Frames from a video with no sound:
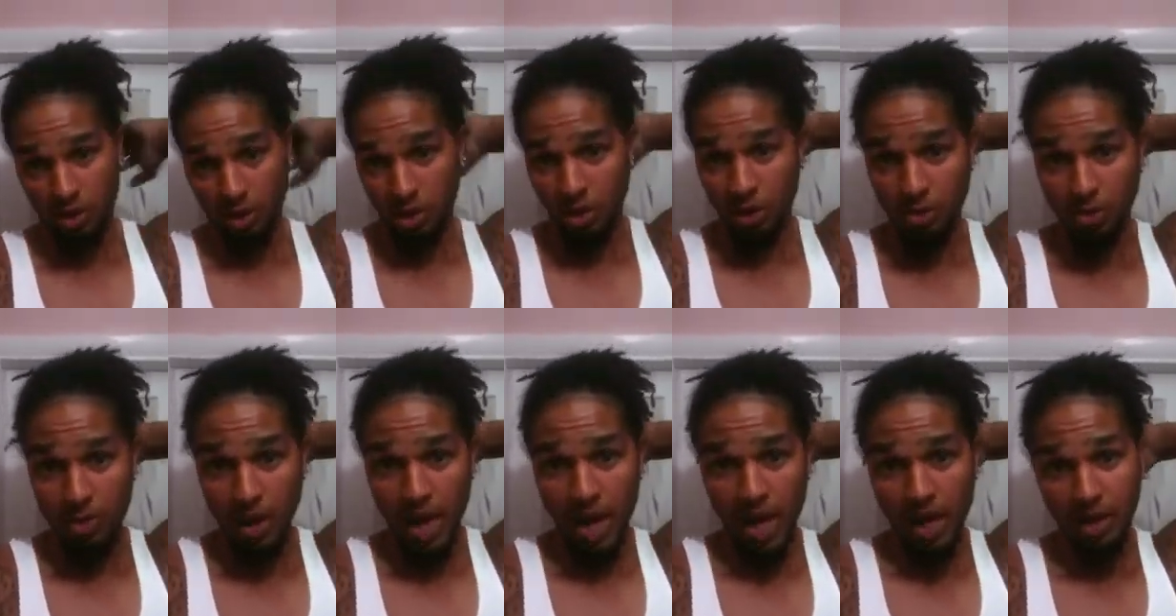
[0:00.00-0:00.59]
The
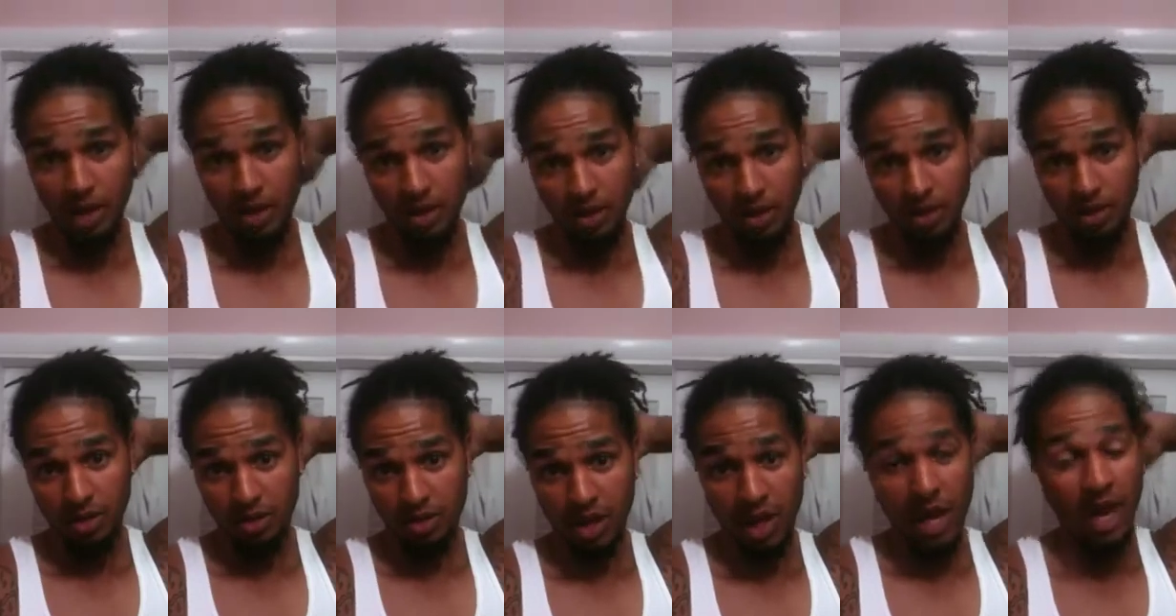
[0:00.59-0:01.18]
back,
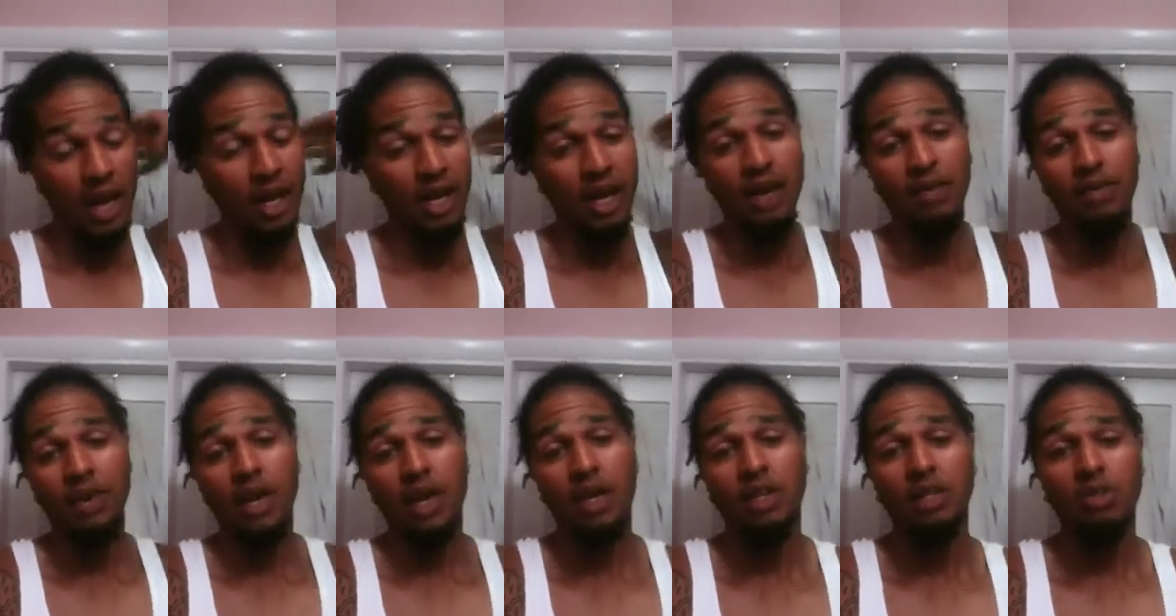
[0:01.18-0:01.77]
and
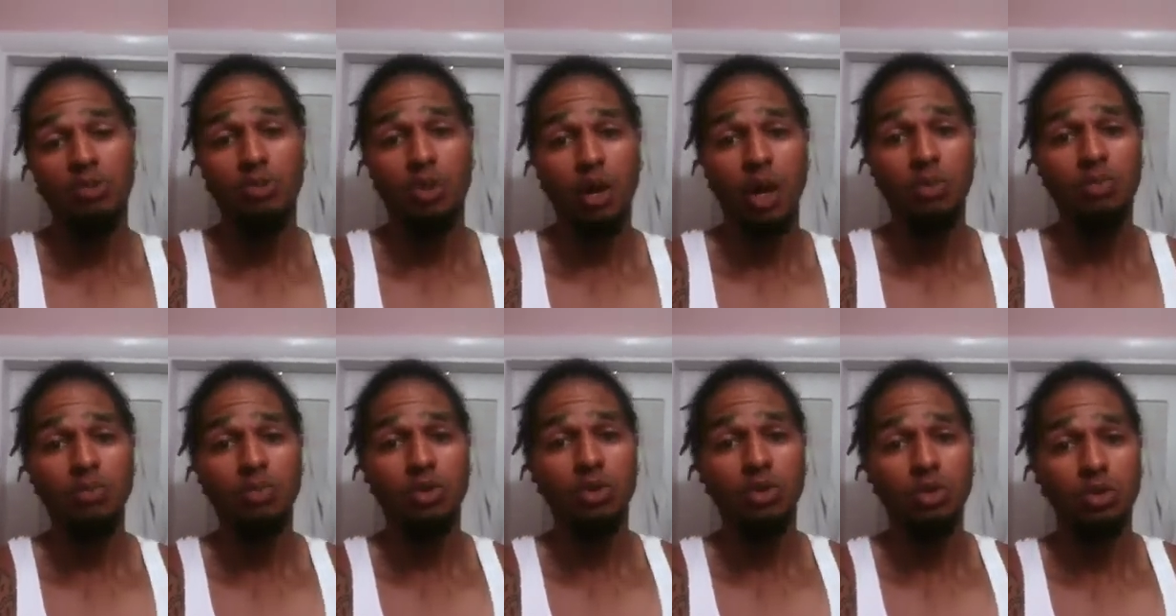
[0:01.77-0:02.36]
I've had this
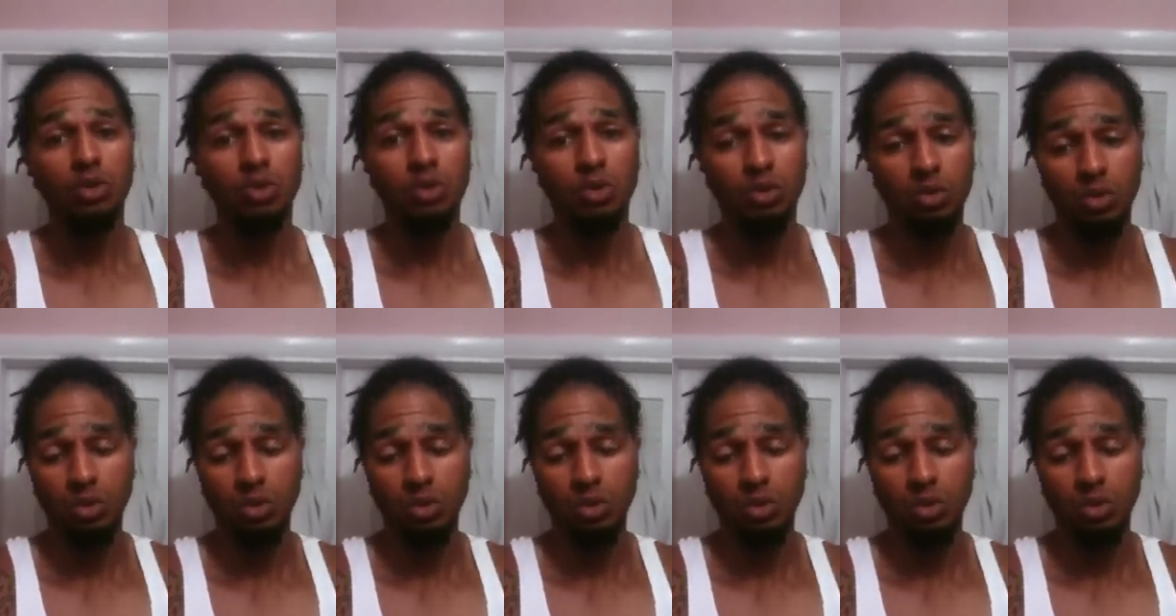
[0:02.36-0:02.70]
problem too.